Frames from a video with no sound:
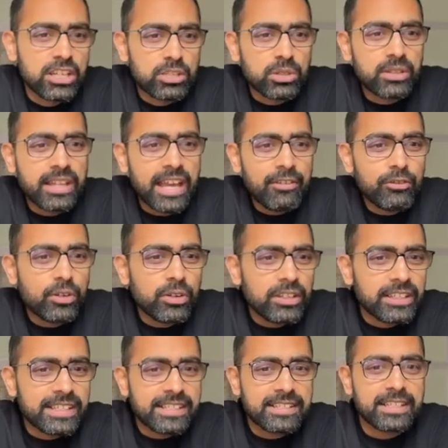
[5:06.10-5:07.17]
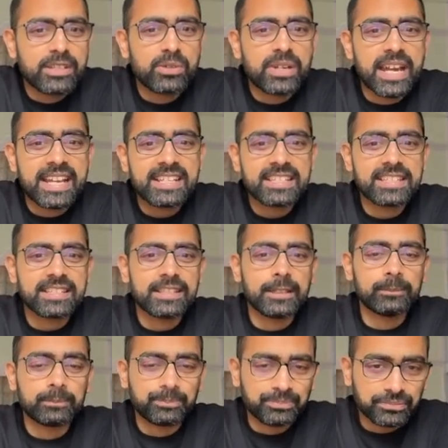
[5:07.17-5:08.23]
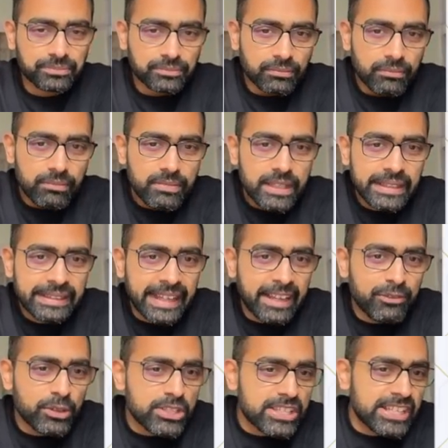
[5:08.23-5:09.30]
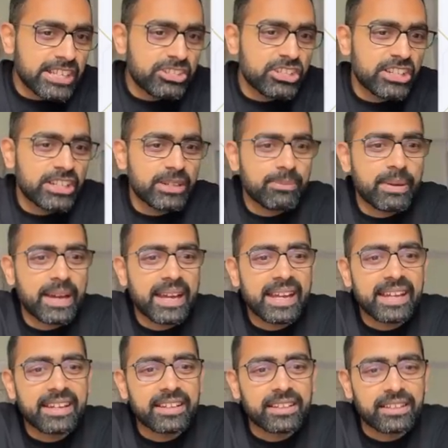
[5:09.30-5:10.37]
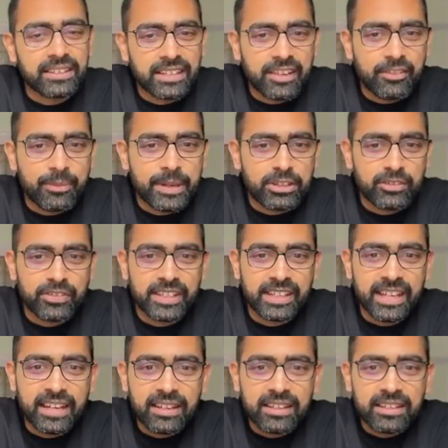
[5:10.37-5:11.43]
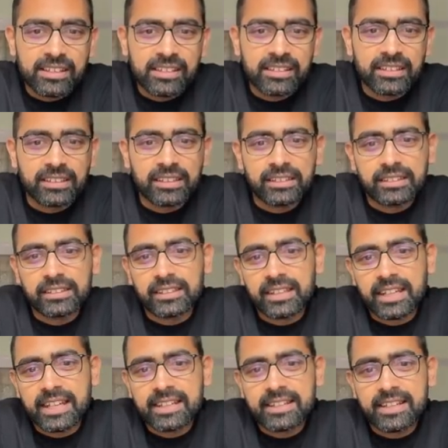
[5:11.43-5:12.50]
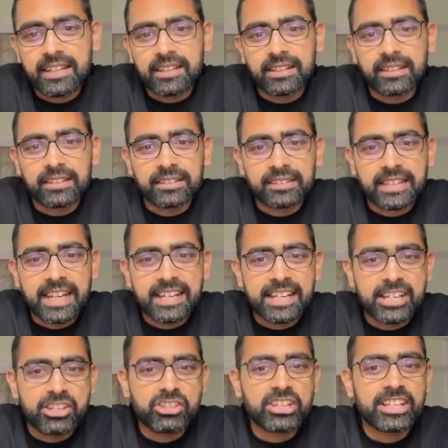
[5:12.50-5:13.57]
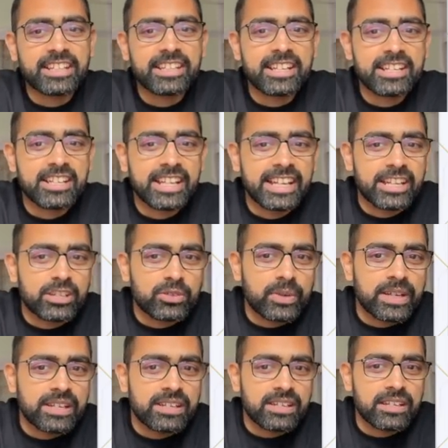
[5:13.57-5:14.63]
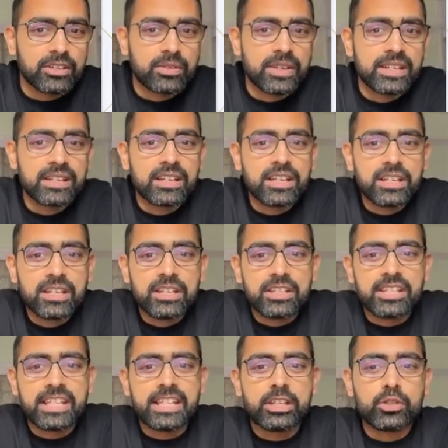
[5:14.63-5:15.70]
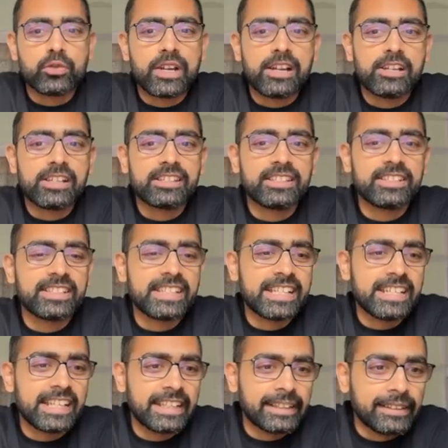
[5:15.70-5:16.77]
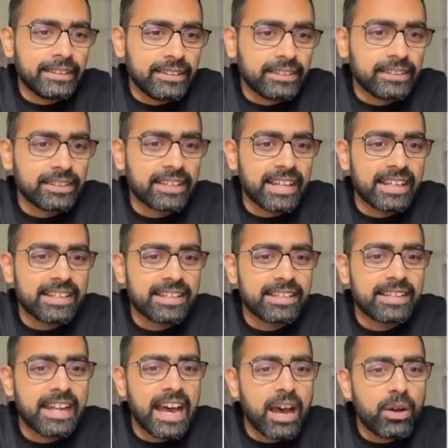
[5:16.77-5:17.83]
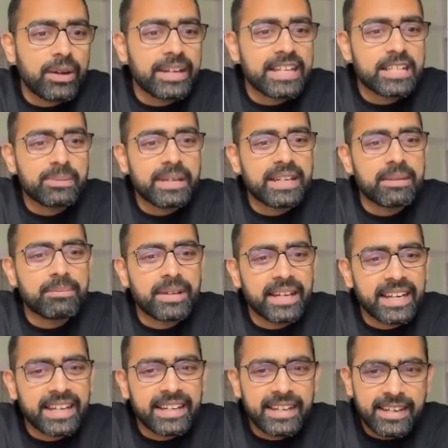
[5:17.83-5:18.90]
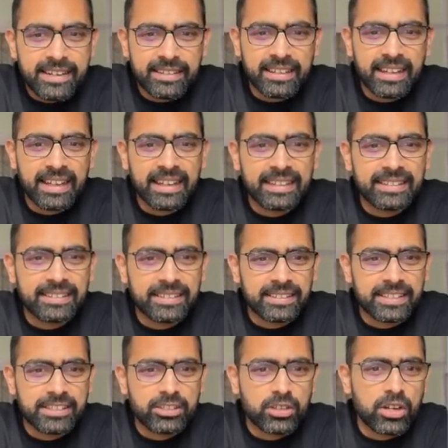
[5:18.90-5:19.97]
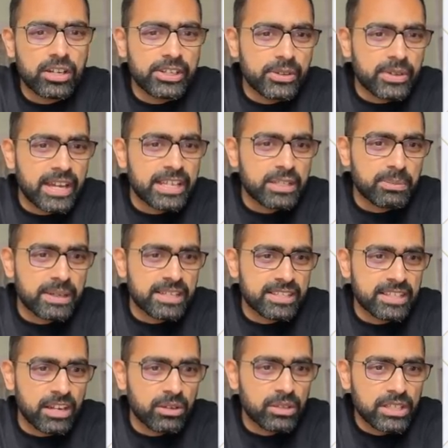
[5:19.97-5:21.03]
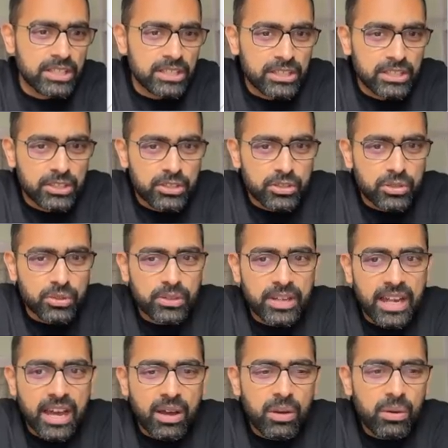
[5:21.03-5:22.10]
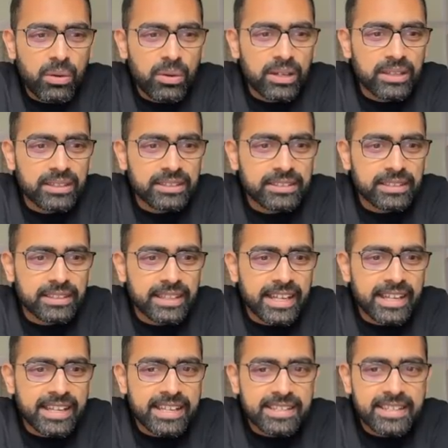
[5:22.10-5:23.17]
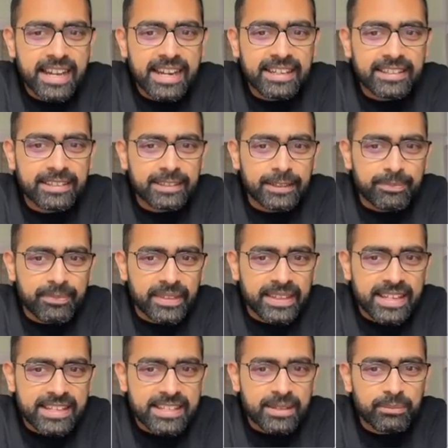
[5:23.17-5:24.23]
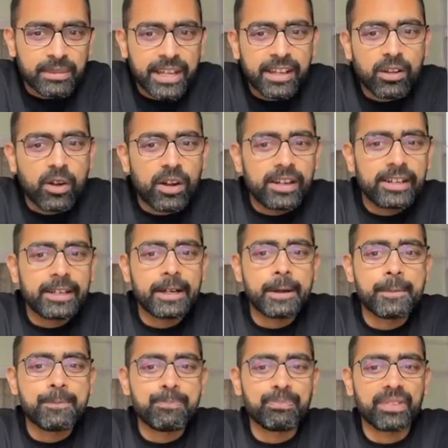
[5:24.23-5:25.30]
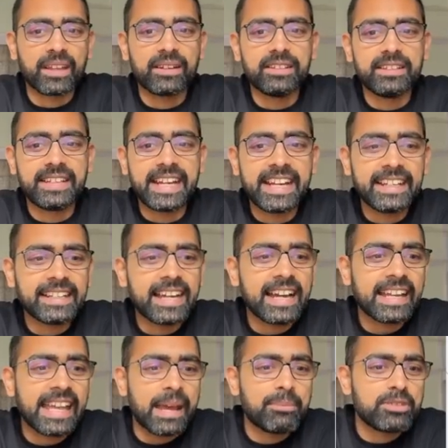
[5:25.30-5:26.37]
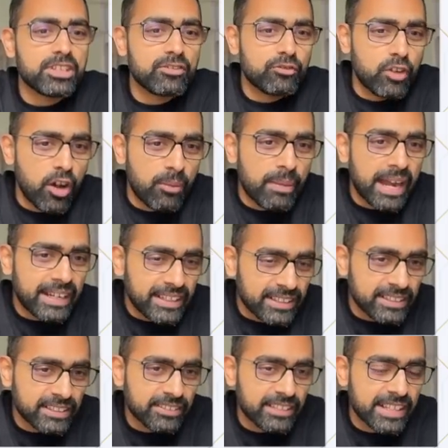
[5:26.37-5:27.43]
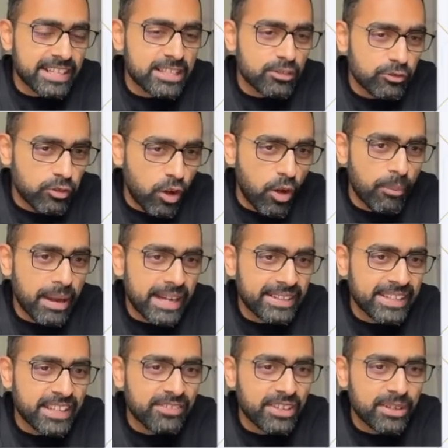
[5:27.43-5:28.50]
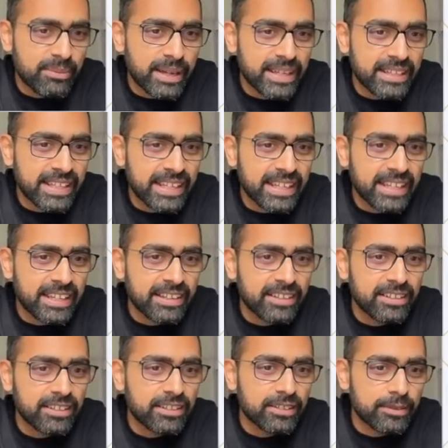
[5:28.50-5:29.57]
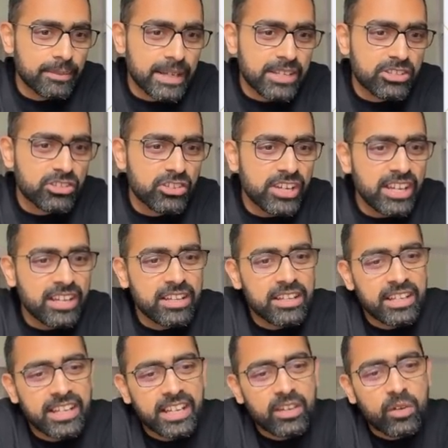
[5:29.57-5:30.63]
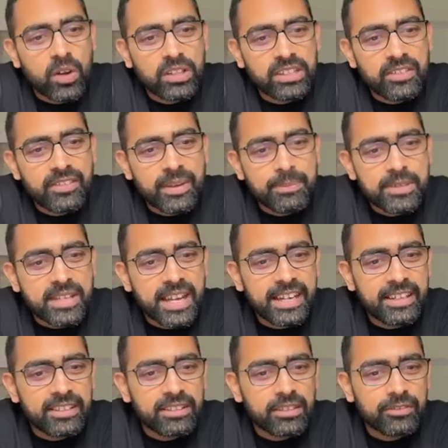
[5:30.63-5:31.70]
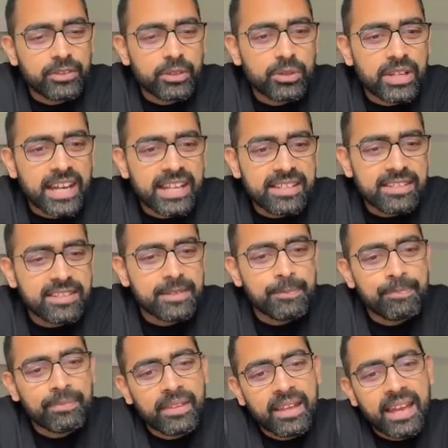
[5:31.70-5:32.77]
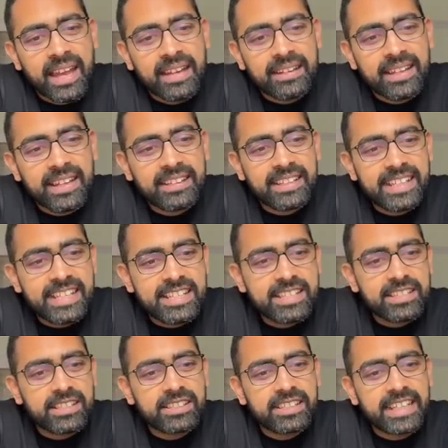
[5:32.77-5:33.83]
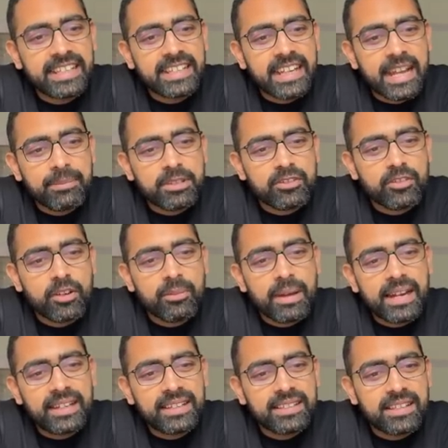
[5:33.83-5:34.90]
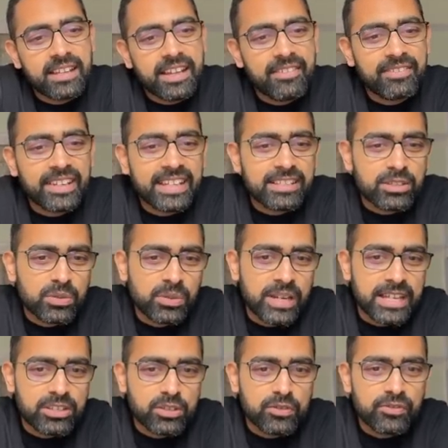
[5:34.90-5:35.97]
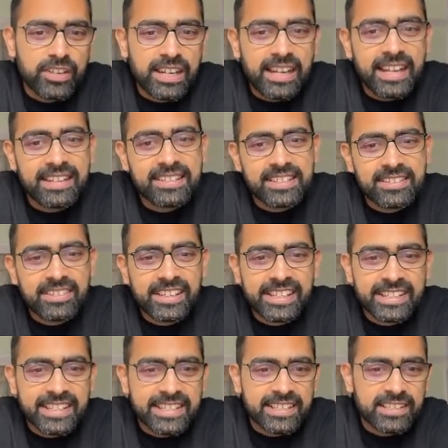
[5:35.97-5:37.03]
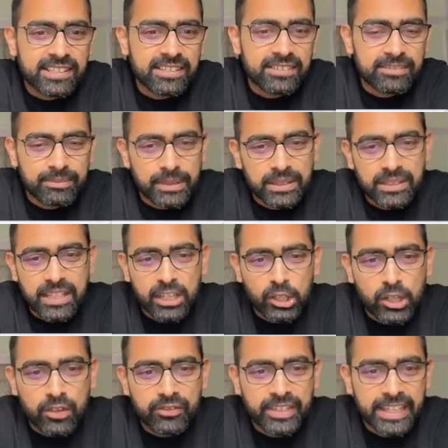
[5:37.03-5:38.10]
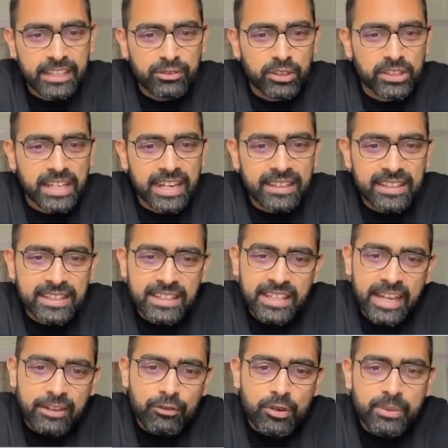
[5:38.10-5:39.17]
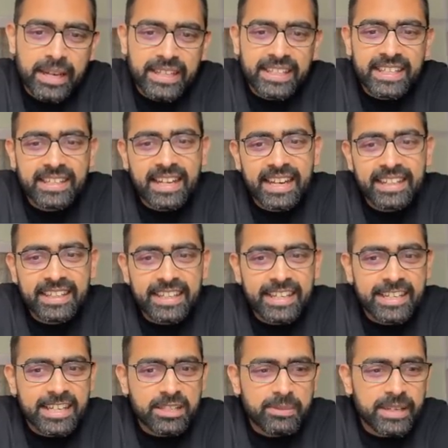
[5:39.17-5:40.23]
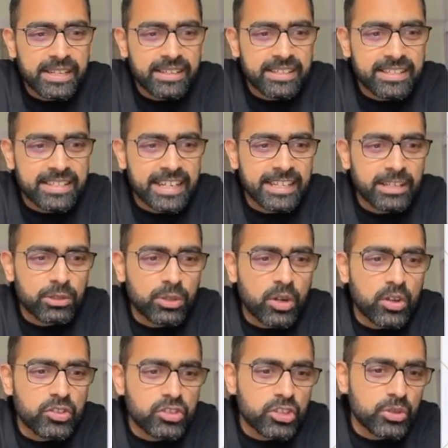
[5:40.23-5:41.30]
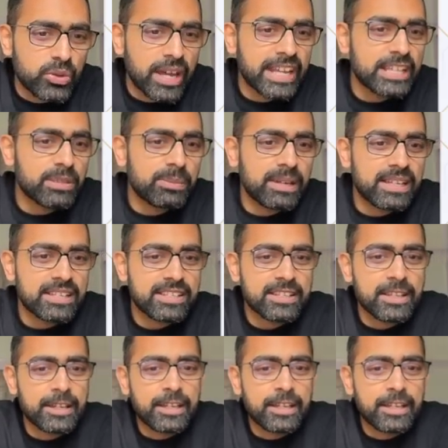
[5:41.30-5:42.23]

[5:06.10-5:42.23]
So therefore, this UDISE thing was initiated by government of India, and then initiated in the 2012-13 year, and now it has been upgraded, and it's called UDISE Plus now. So now the thing is that there's something called data capture format. There is a format given by the ministry on the website of UDISE, and then these data capture format every school has to fill, and generally there is a cutoff date for that. And from 18-19 it has been decided to launch UDISE Plus,